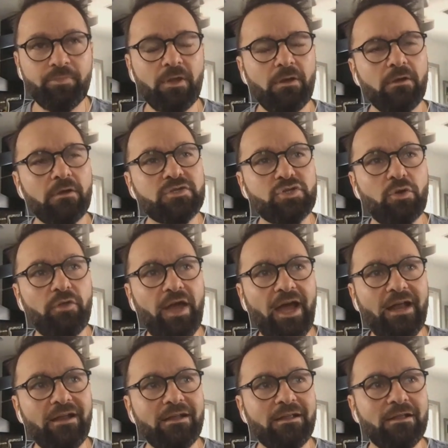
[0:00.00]
so
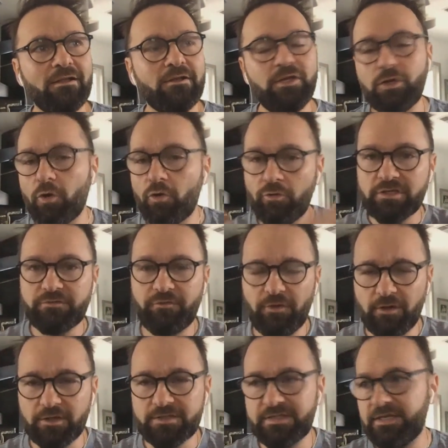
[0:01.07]
that, you know, Chris
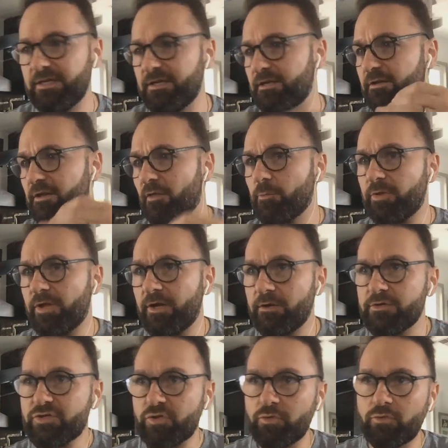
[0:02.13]
Ferguson and the other players
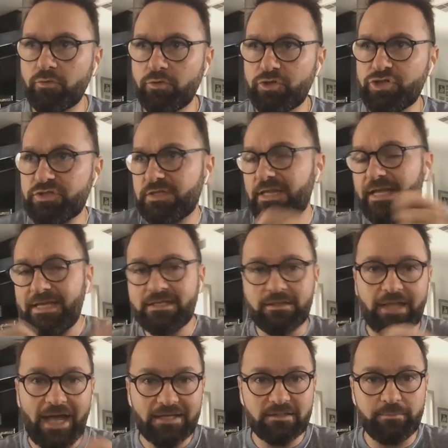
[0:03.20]
who just late,
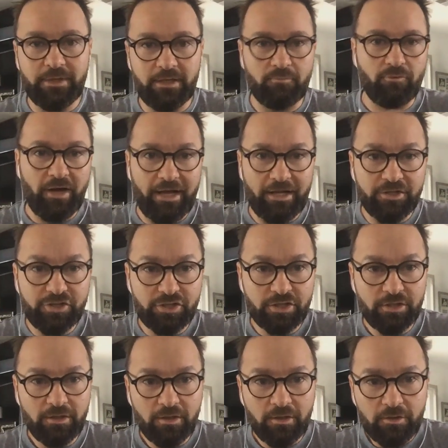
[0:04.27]
last minute reg
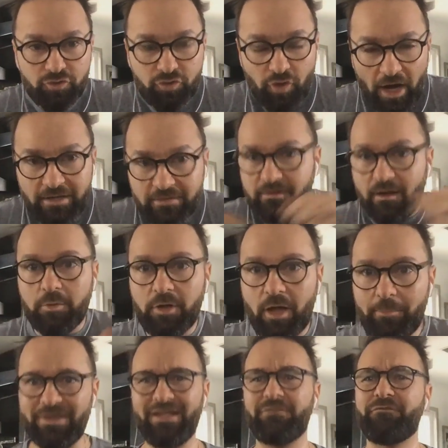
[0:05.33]
try to double up and
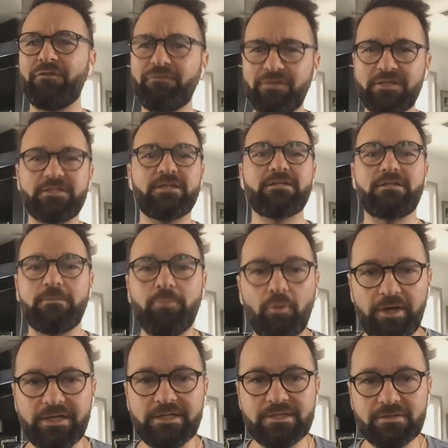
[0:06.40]
get 50, 60
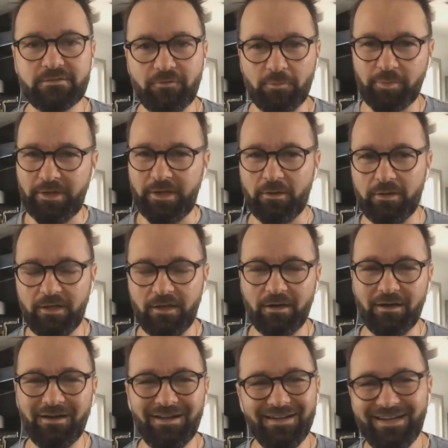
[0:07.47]
points for player of the
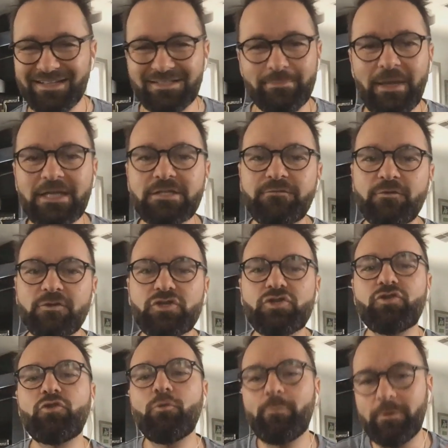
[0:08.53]
year. It makes for
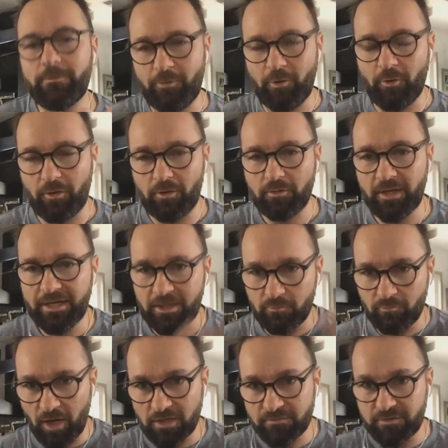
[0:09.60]
stupid poker. Like in
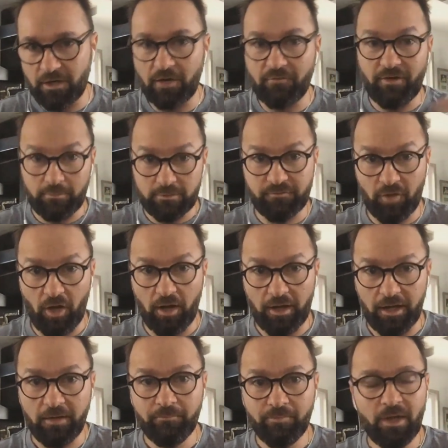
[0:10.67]
Rozvadov, I was vlogging
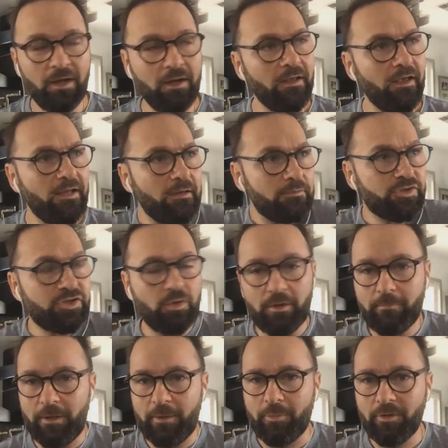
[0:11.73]
and I was showing
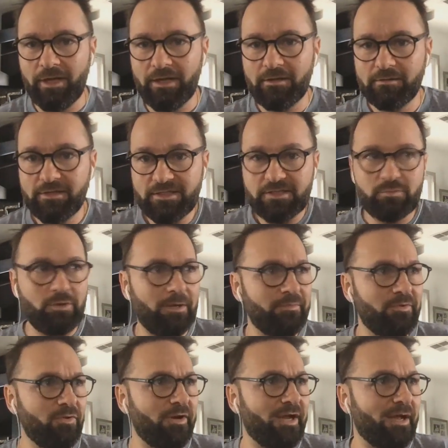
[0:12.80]
people, like, this is what I'm
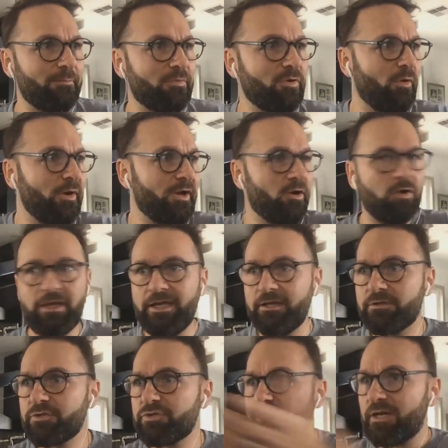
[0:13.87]
doing. I'm going all in to
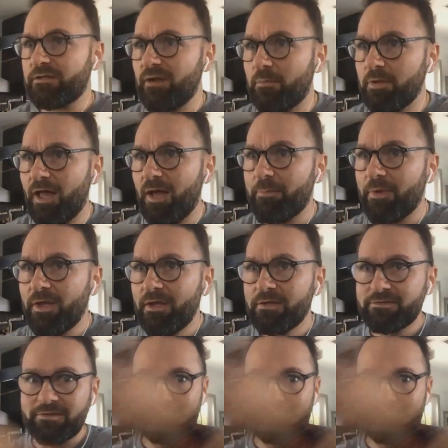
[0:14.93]
try to double up to